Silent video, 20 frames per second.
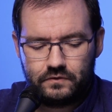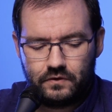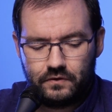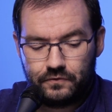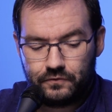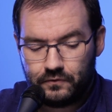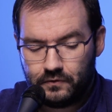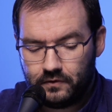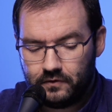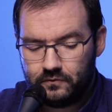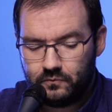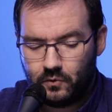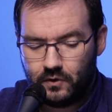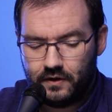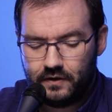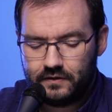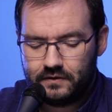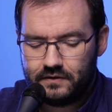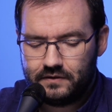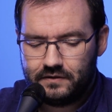The third
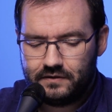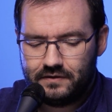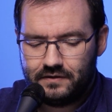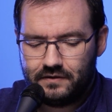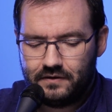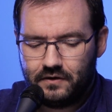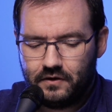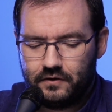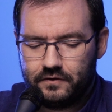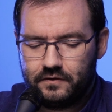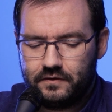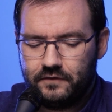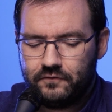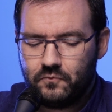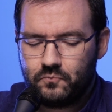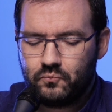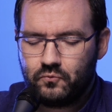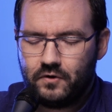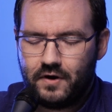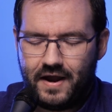one are the
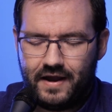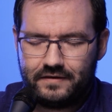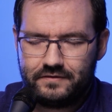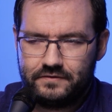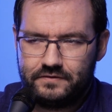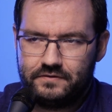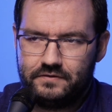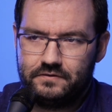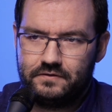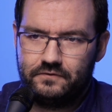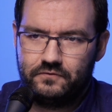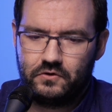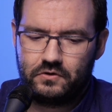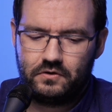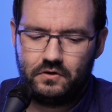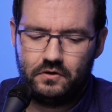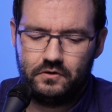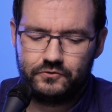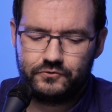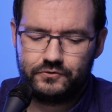different practices of a
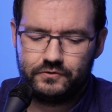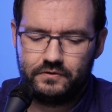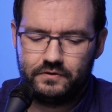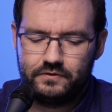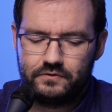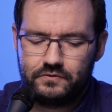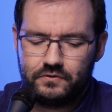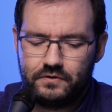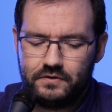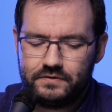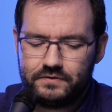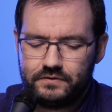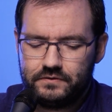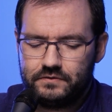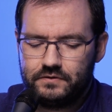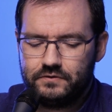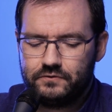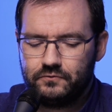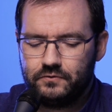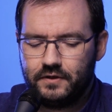culture. And so
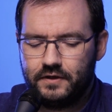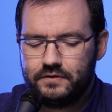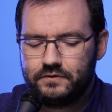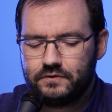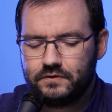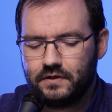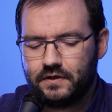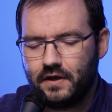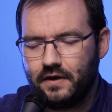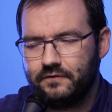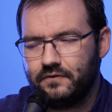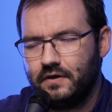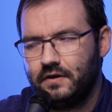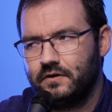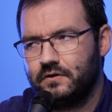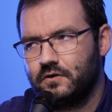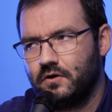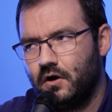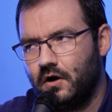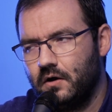this relates to kind of
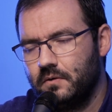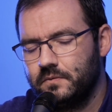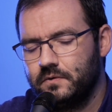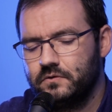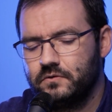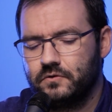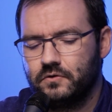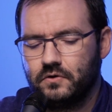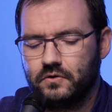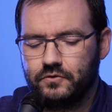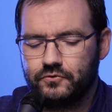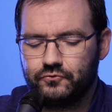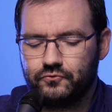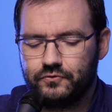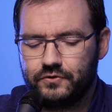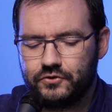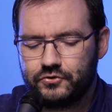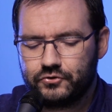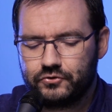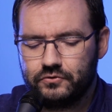any common or
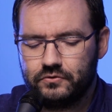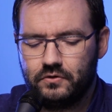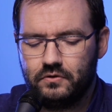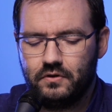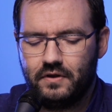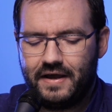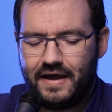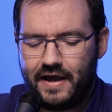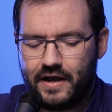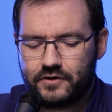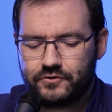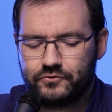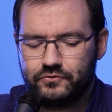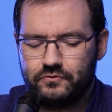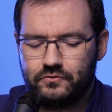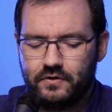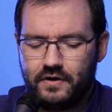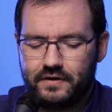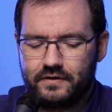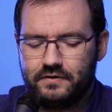traditional
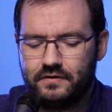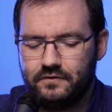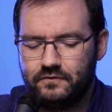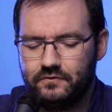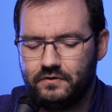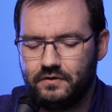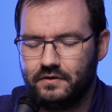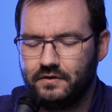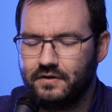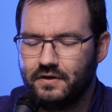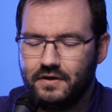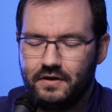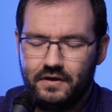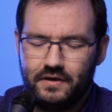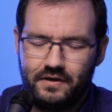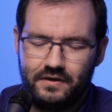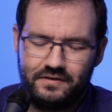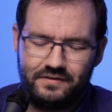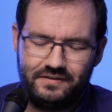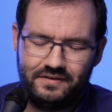action or activity.
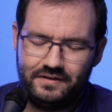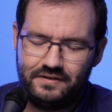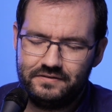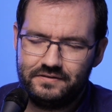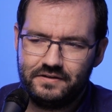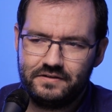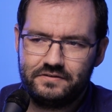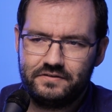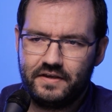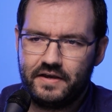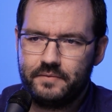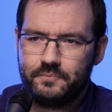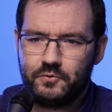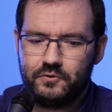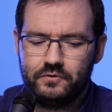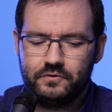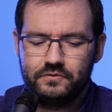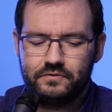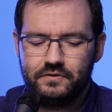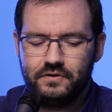Easy
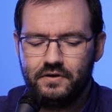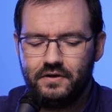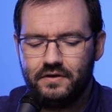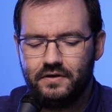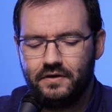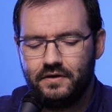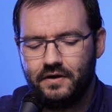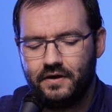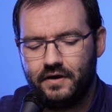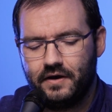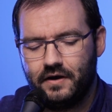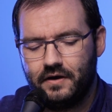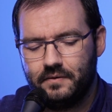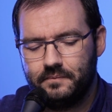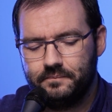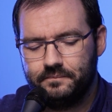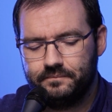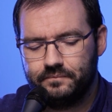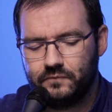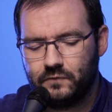examples
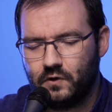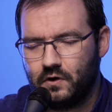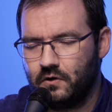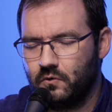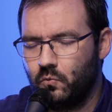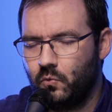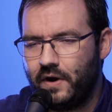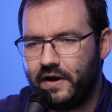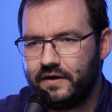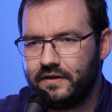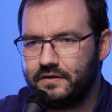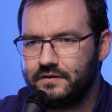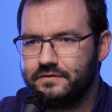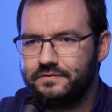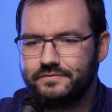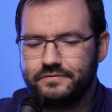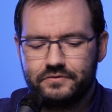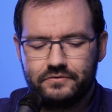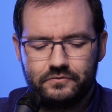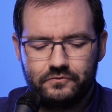are
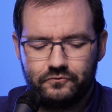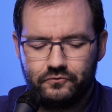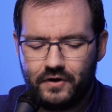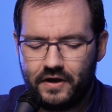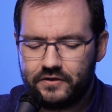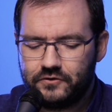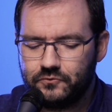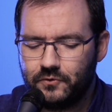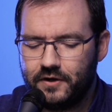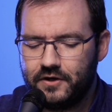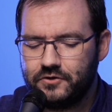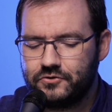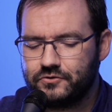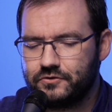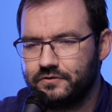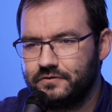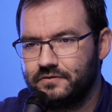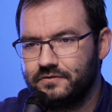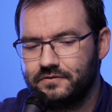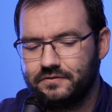weddings,
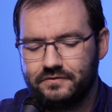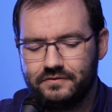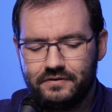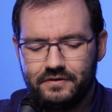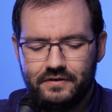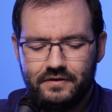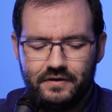graduations,